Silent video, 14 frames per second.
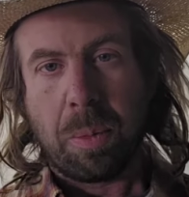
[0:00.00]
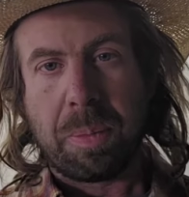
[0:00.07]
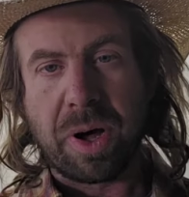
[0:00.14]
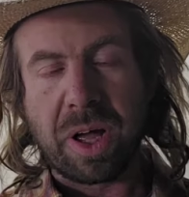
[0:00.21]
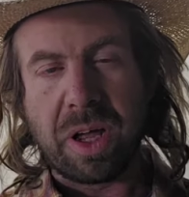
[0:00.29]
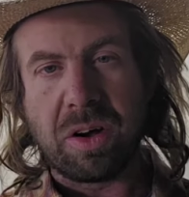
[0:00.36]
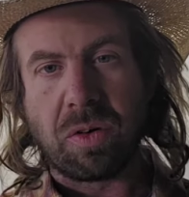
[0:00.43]

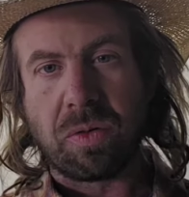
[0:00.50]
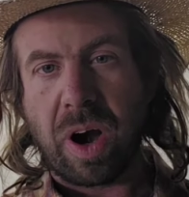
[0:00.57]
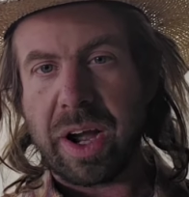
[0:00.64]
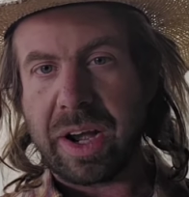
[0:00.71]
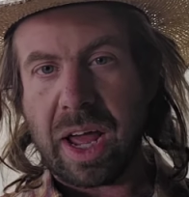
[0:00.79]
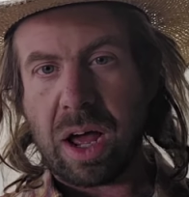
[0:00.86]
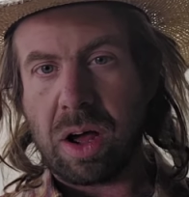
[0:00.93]
But
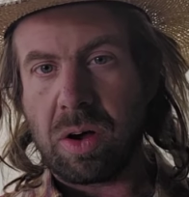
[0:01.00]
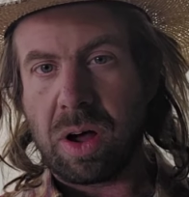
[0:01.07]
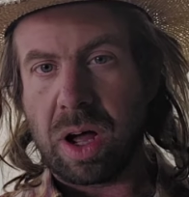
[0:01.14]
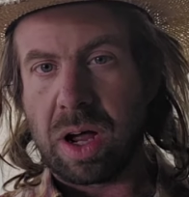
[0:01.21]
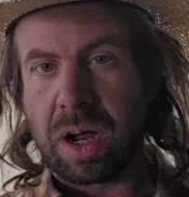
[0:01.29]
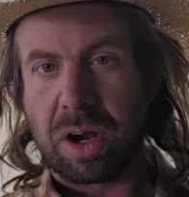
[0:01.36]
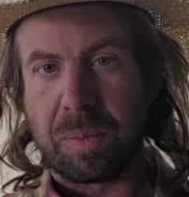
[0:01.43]
right now,
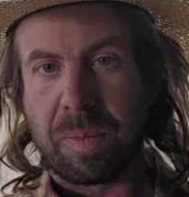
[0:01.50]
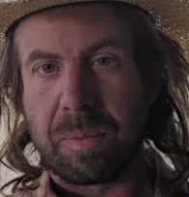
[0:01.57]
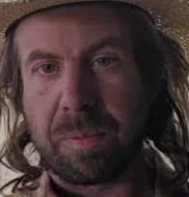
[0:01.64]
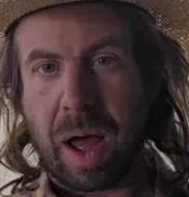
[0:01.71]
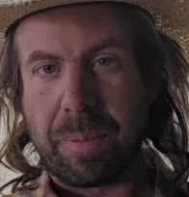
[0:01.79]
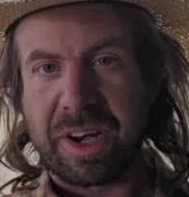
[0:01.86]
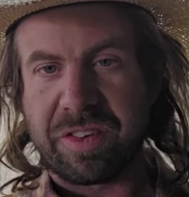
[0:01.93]

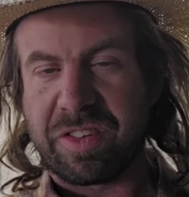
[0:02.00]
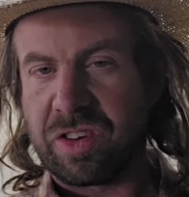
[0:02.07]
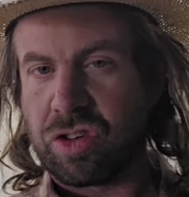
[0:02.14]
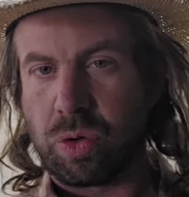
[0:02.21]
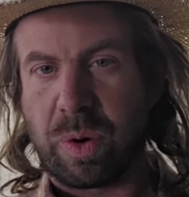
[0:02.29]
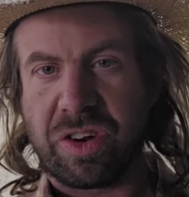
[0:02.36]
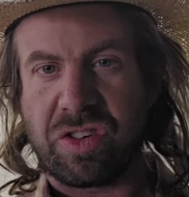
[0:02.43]
I'm in a
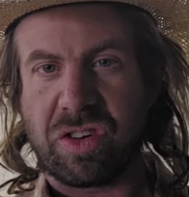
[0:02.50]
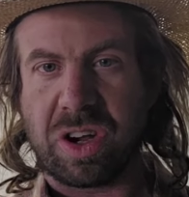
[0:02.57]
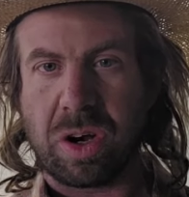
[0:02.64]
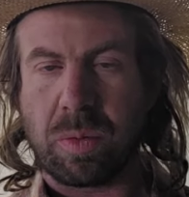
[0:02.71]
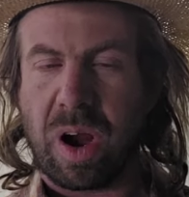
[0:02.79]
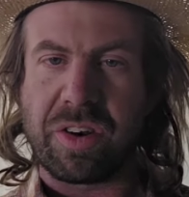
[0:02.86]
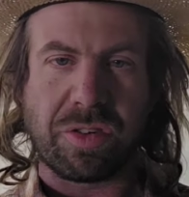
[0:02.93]
situation
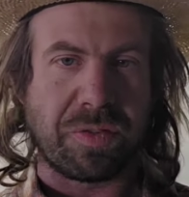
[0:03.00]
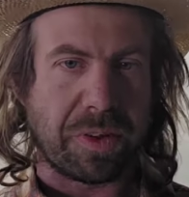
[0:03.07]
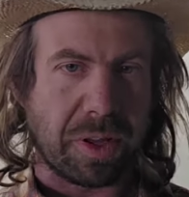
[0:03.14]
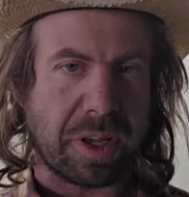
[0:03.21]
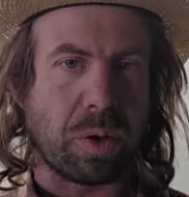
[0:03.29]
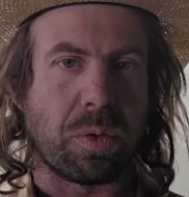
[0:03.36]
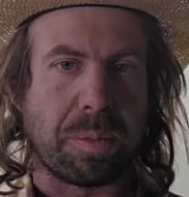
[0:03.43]
here where I just feel
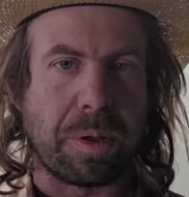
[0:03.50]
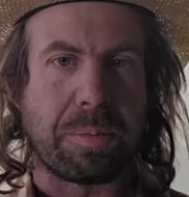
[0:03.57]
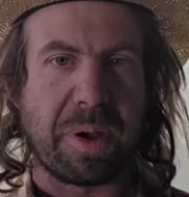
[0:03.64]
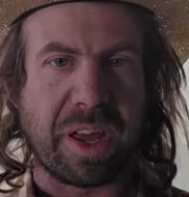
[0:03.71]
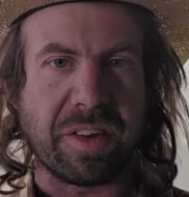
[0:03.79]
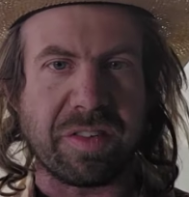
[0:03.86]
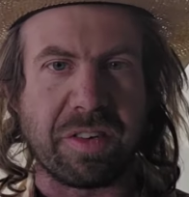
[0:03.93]
like it would be
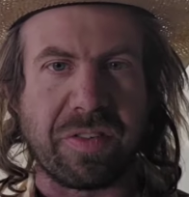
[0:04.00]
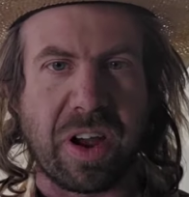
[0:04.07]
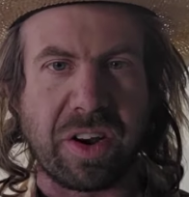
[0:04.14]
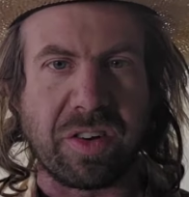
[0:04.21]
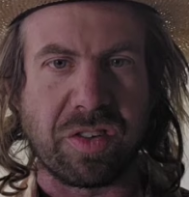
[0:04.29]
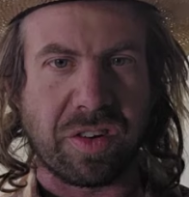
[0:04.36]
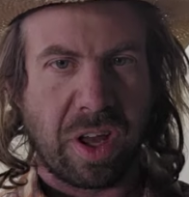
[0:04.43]
best if I
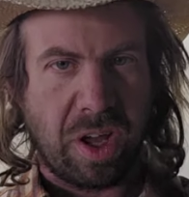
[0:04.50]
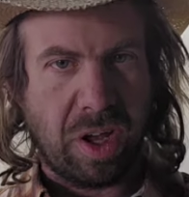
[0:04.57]
just